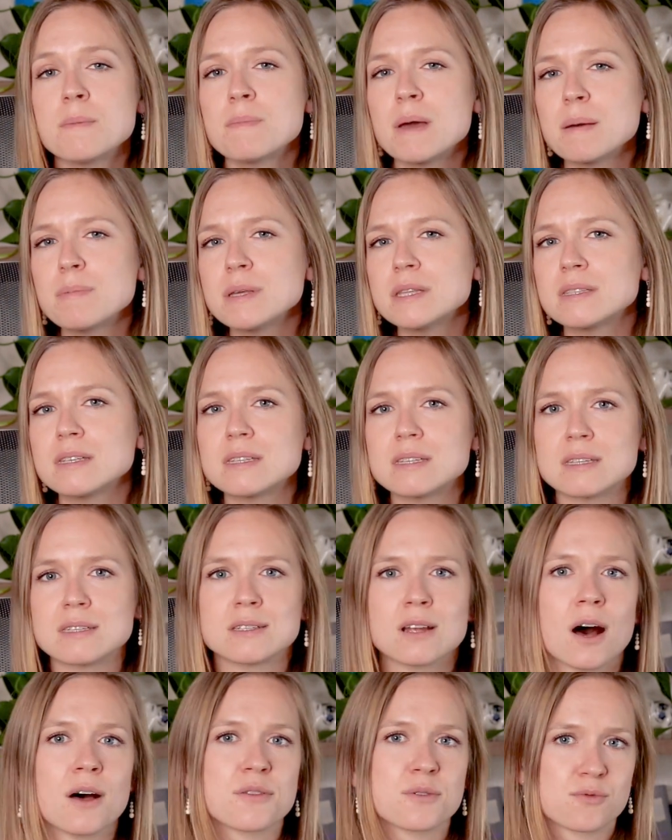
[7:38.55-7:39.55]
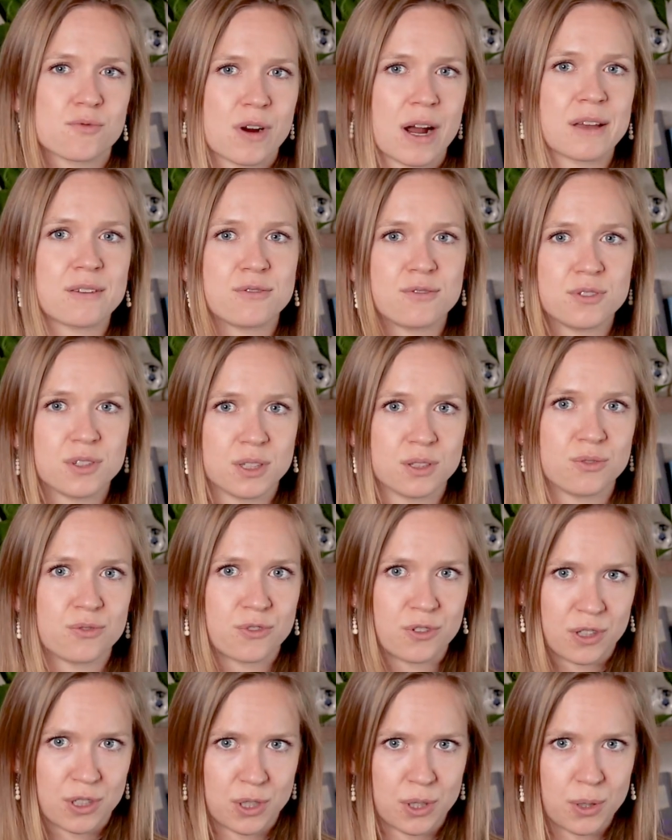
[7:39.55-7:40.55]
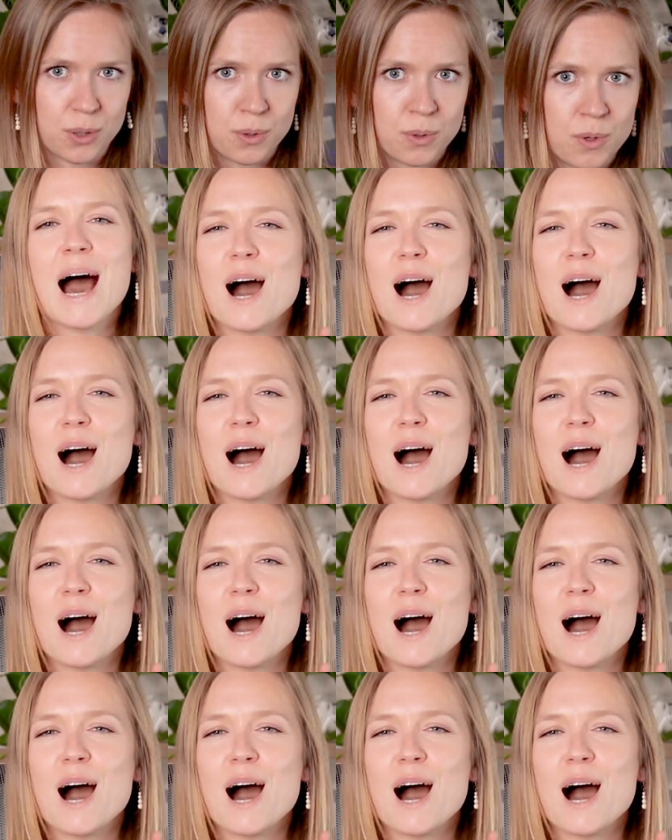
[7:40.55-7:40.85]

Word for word: maybe this is not the right field for you.